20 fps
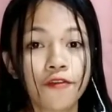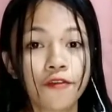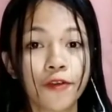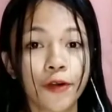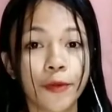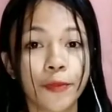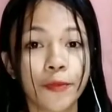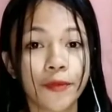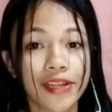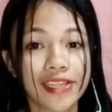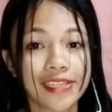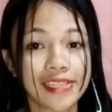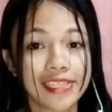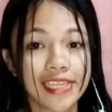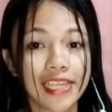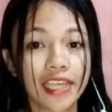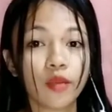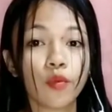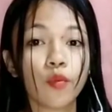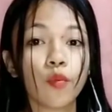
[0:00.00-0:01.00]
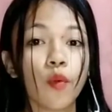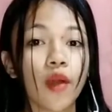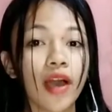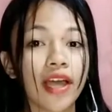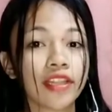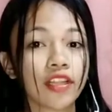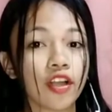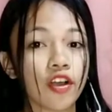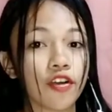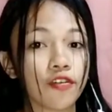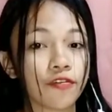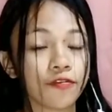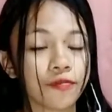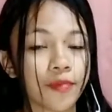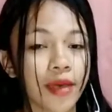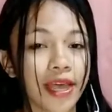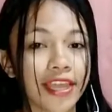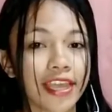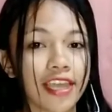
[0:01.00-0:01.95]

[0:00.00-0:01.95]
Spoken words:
for printing one of my